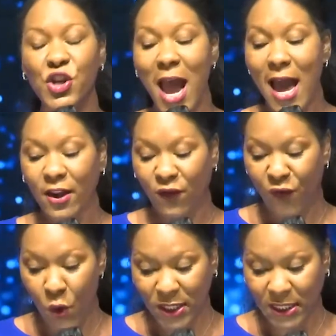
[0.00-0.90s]
John
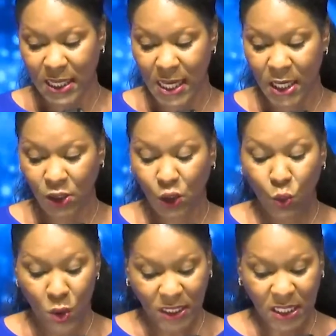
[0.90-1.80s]

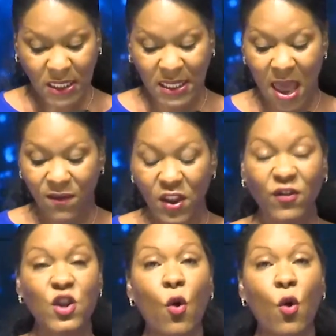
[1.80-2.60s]
14:27.